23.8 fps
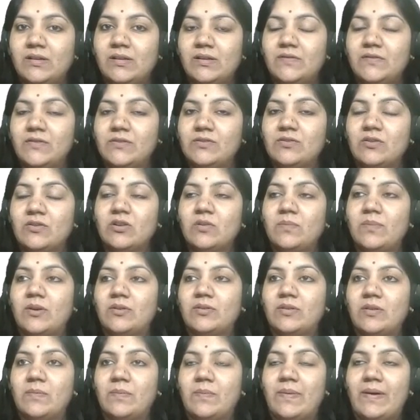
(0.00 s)
If you talk
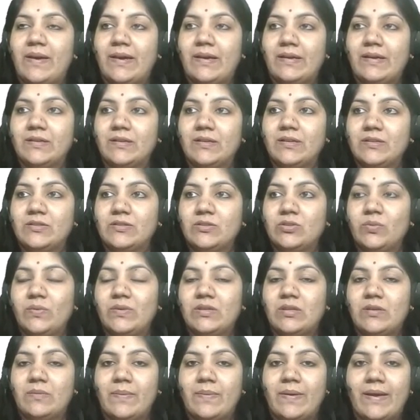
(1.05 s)
about the bank, so in
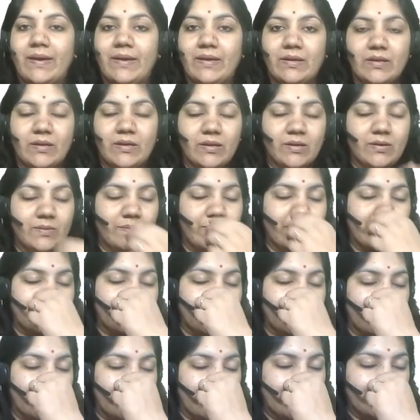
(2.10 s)
the bank,
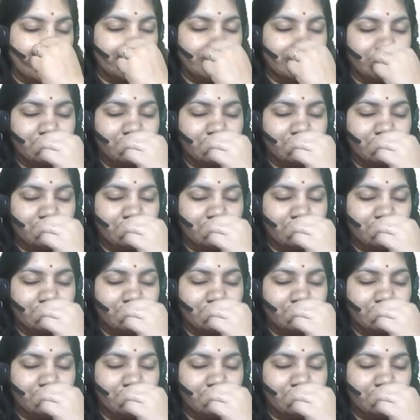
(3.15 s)
basically,